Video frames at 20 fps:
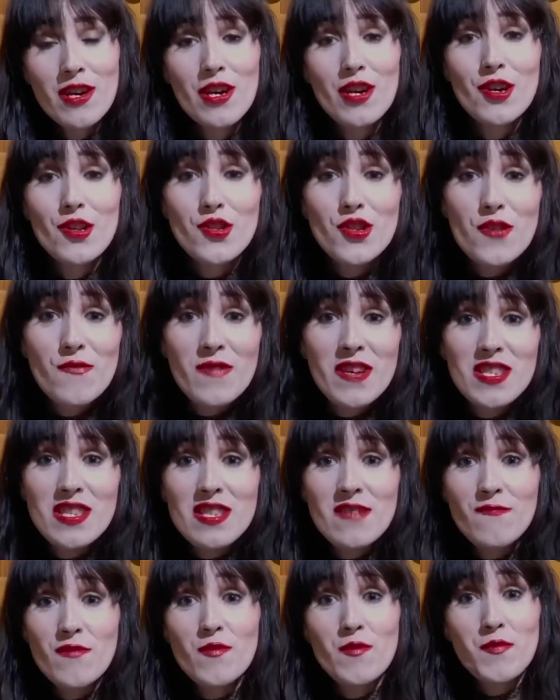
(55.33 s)
Don't forget to give
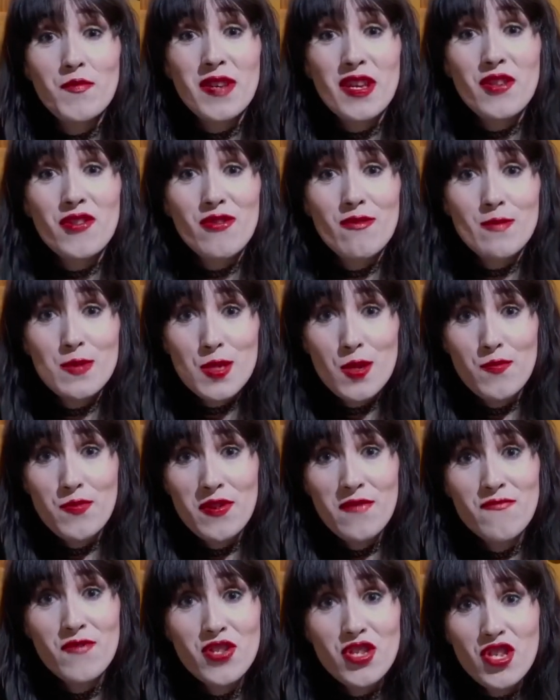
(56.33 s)
them a big thumbs up if
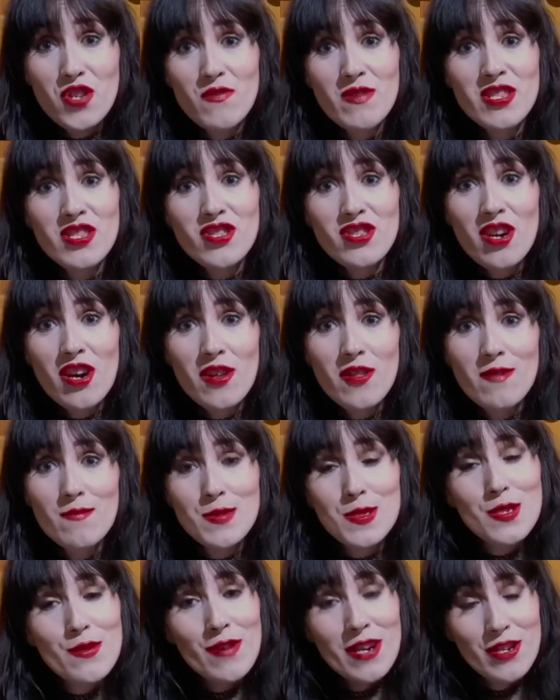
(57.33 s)
you do enjoy them so
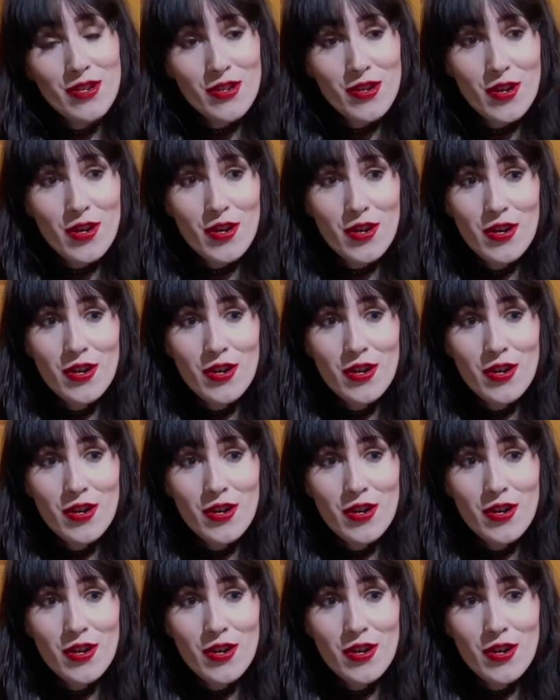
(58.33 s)
I know